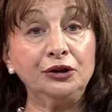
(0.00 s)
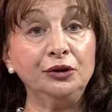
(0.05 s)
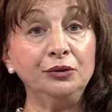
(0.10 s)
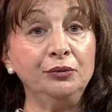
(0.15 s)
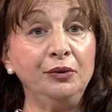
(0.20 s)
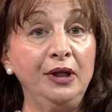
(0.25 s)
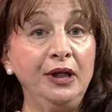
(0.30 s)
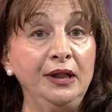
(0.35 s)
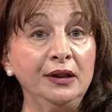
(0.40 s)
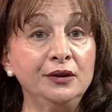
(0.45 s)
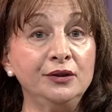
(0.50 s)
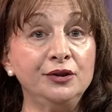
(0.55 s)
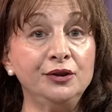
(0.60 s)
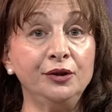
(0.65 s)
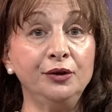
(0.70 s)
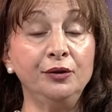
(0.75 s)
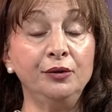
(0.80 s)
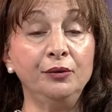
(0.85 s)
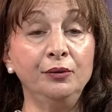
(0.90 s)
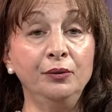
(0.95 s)
You need
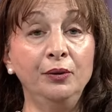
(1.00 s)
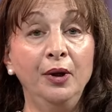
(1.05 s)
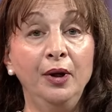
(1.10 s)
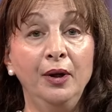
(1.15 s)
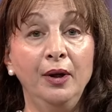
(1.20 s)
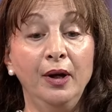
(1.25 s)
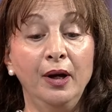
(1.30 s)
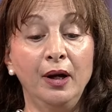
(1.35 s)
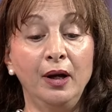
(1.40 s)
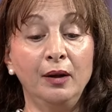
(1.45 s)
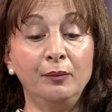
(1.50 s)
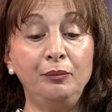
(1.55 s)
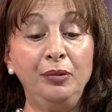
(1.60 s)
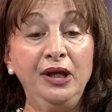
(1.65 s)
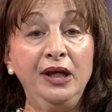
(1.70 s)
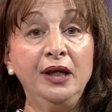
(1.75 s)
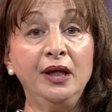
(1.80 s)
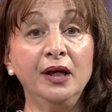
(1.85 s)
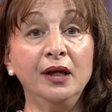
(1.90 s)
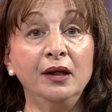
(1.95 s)
to uh,
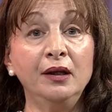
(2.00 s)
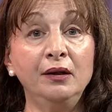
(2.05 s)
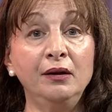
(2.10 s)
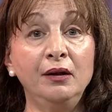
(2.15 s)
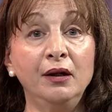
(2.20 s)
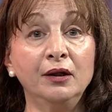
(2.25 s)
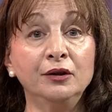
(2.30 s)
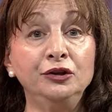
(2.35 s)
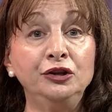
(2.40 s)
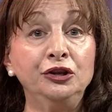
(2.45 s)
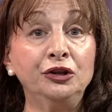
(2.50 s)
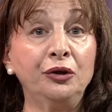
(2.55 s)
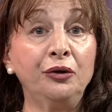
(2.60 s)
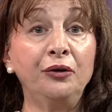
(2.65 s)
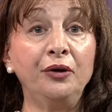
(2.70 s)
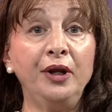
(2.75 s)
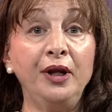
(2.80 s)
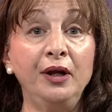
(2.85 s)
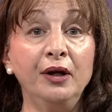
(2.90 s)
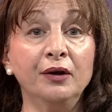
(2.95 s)
begin a
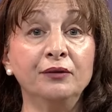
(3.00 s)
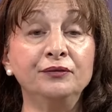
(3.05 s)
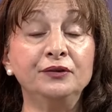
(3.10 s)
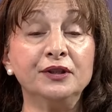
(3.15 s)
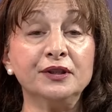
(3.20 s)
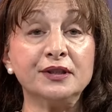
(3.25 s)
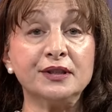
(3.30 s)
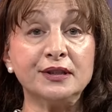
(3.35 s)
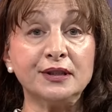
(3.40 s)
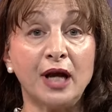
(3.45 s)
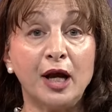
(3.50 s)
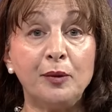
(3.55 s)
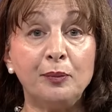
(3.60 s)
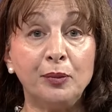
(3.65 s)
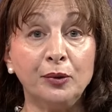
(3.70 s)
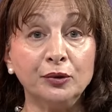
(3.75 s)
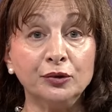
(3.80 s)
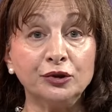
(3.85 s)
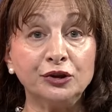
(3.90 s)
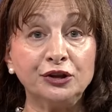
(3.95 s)
journey of
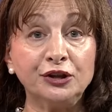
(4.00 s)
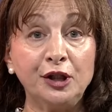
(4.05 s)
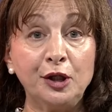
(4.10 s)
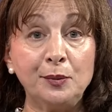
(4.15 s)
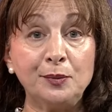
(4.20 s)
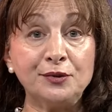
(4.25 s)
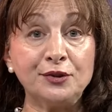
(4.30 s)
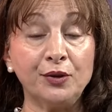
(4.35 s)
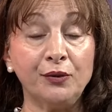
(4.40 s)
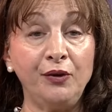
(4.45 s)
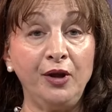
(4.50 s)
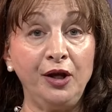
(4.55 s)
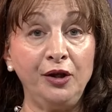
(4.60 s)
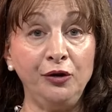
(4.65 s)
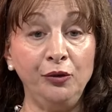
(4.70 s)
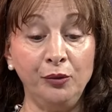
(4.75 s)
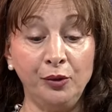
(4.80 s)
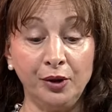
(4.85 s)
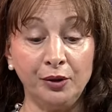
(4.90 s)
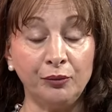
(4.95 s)
discipleship so that
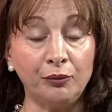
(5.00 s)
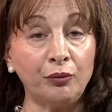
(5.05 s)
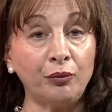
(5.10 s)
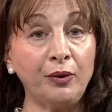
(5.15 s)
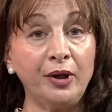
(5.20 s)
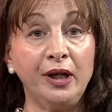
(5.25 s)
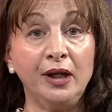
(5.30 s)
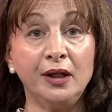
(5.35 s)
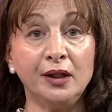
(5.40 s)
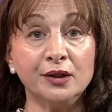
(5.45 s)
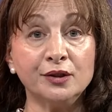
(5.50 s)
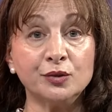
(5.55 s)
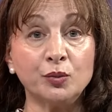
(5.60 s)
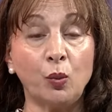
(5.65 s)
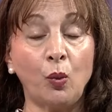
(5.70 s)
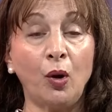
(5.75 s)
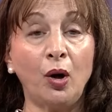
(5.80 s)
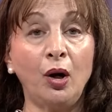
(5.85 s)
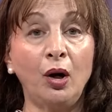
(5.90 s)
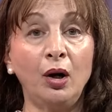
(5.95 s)
you can read his
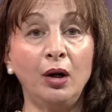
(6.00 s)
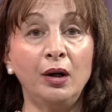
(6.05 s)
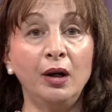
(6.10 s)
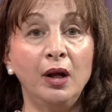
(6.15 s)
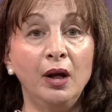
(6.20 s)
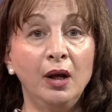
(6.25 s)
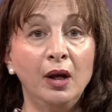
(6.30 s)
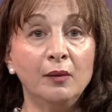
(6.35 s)
word,